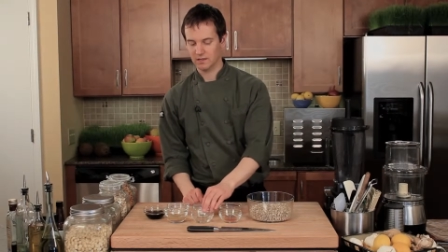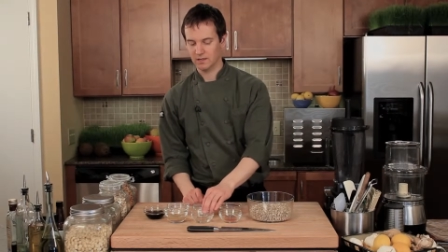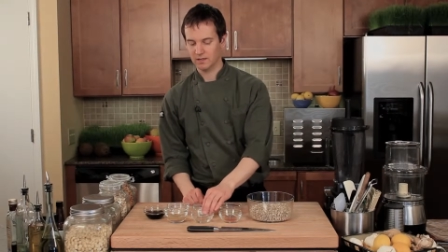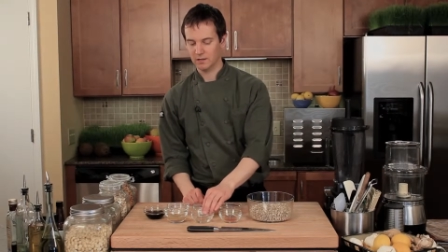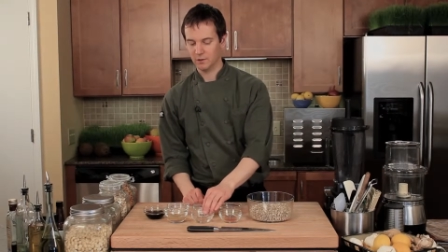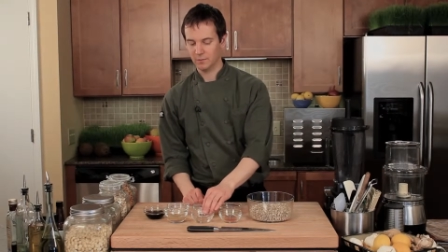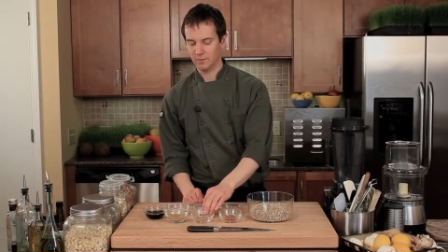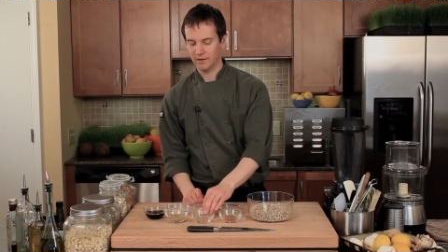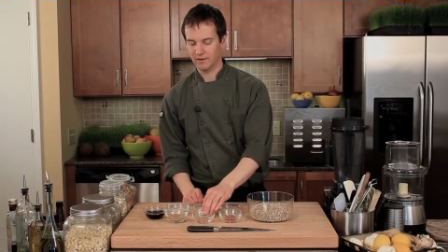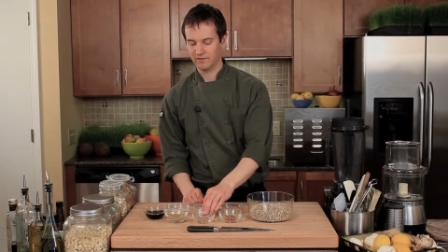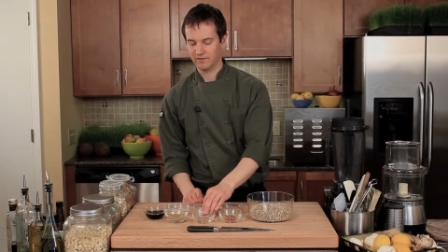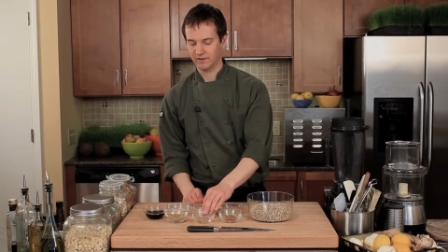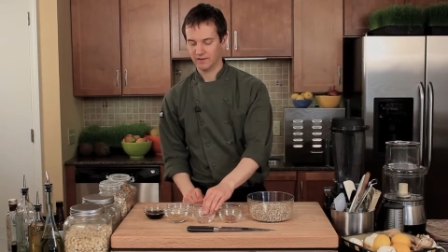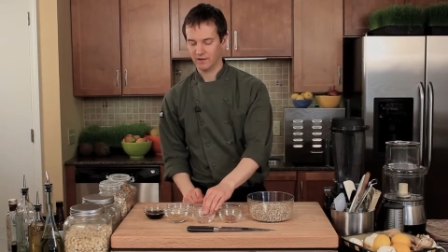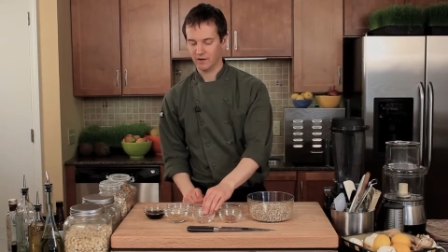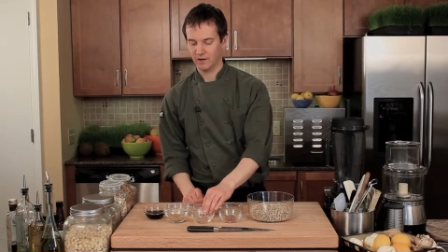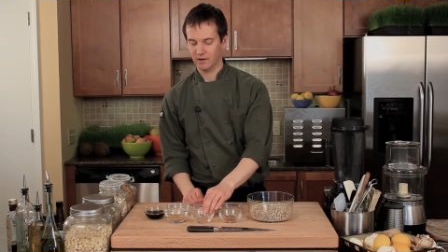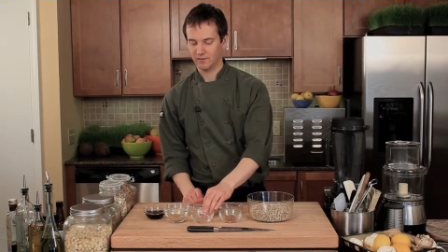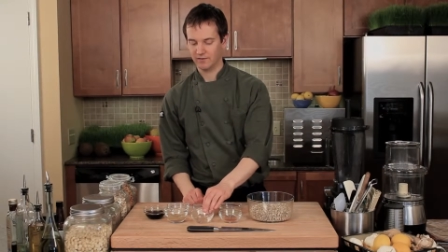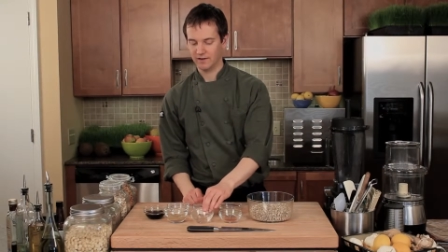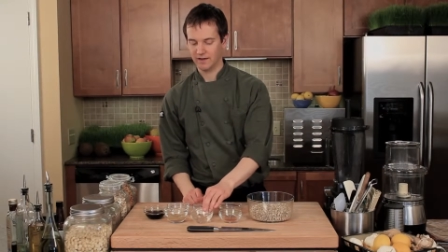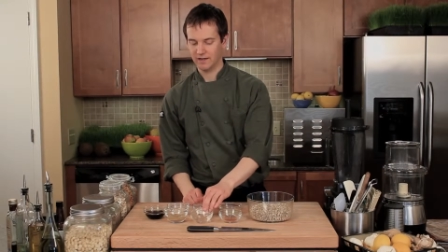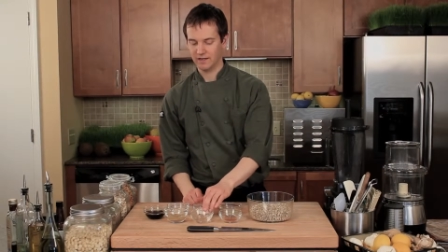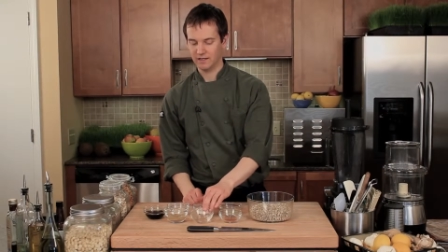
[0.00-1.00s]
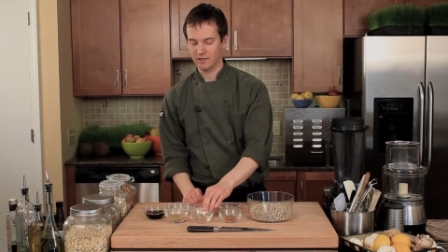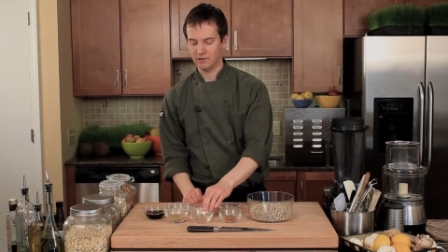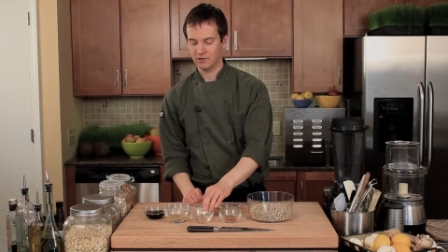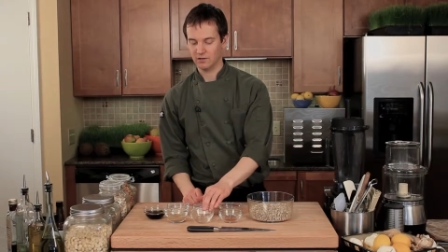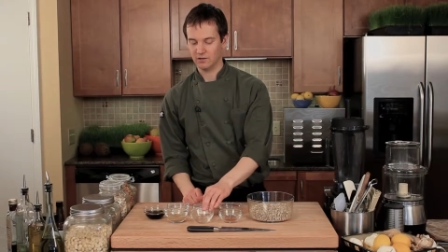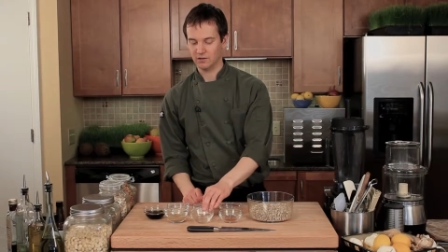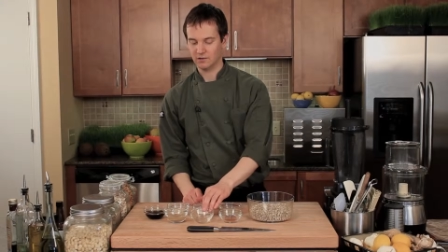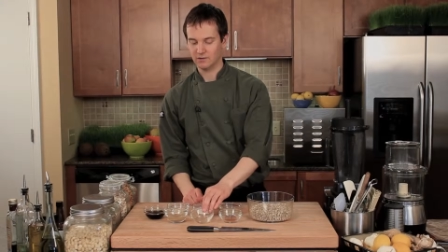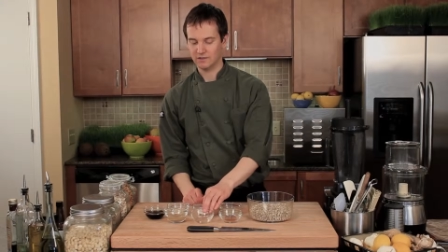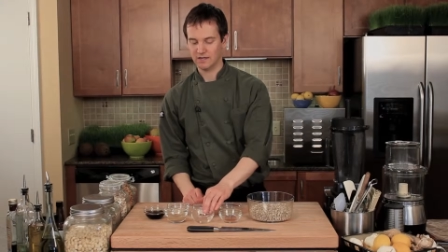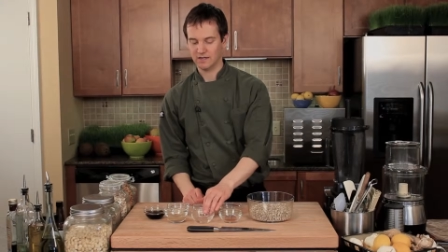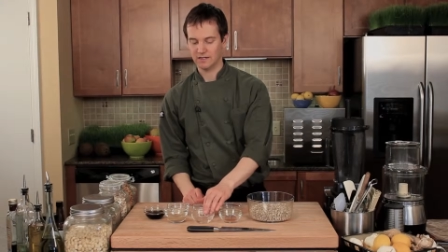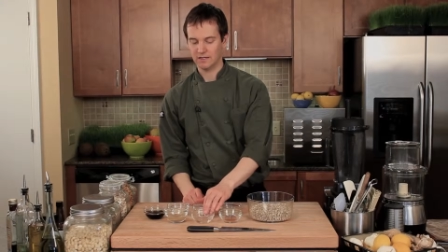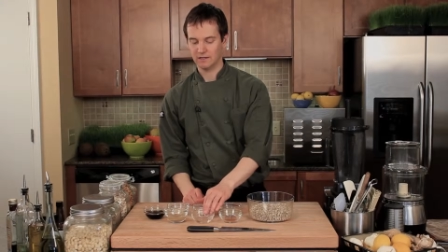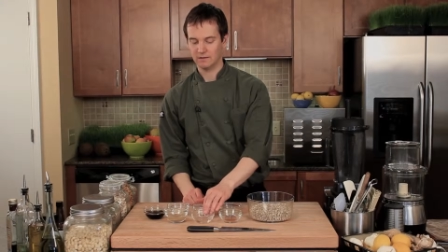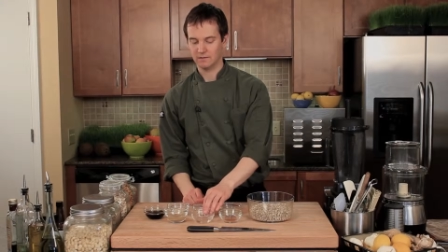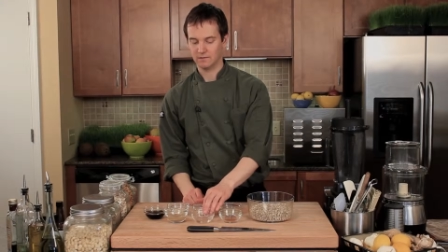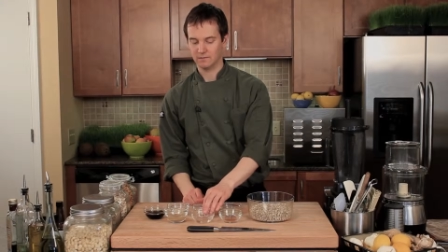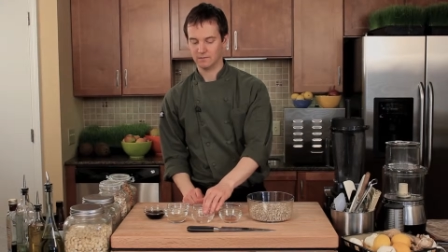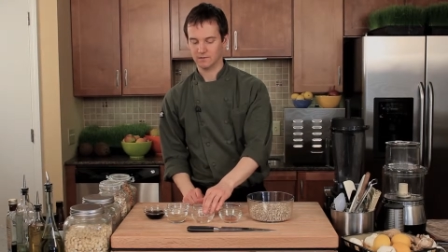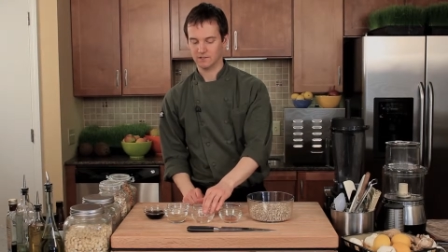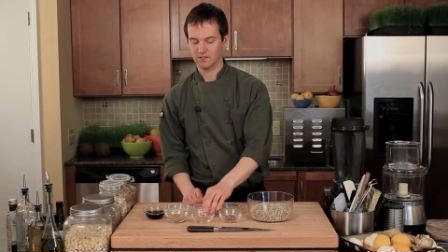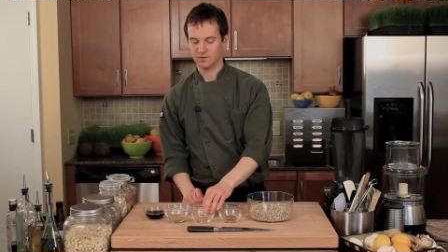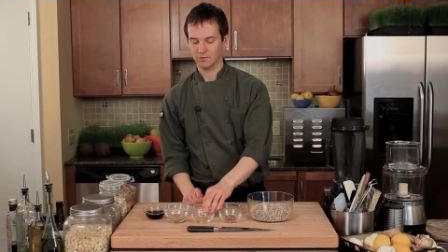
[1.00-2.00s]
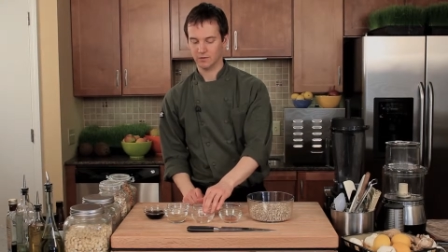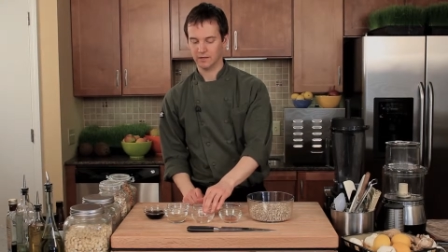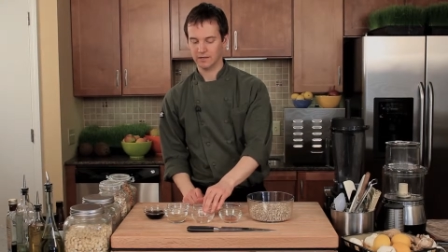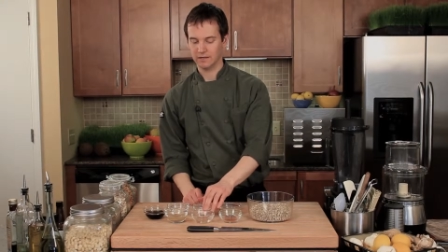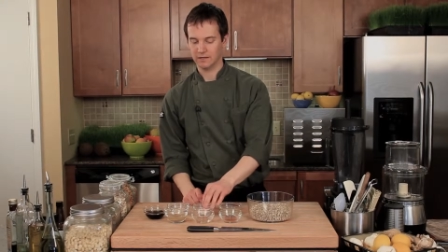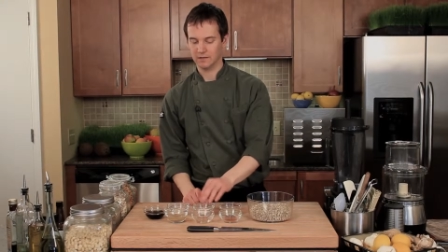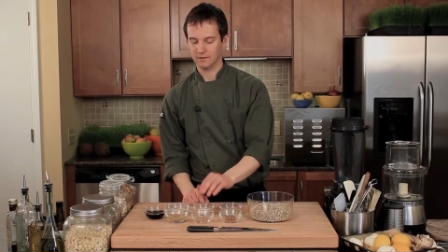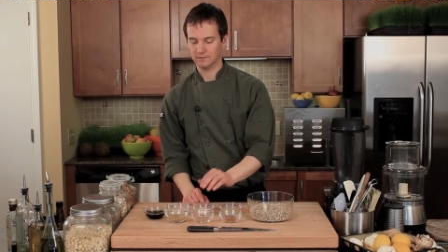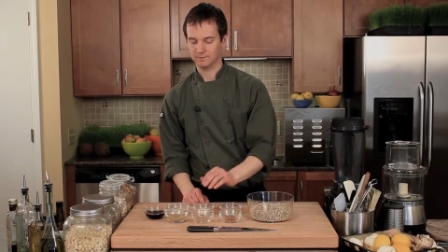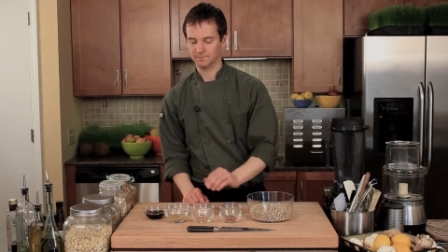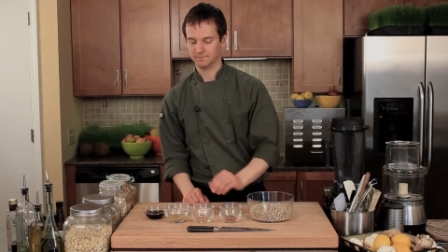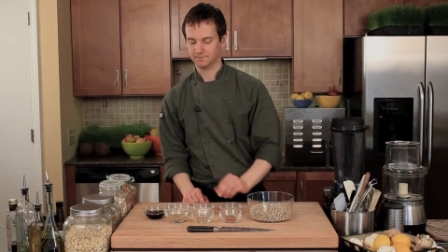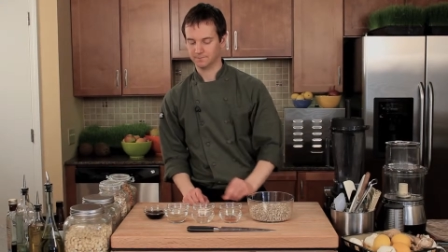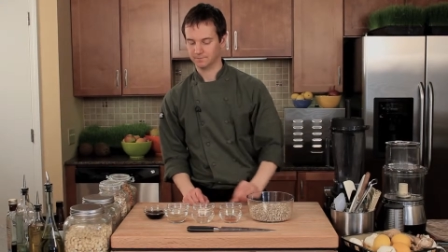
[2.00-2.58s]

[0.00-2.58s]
little bit of agave. You can use any sweetener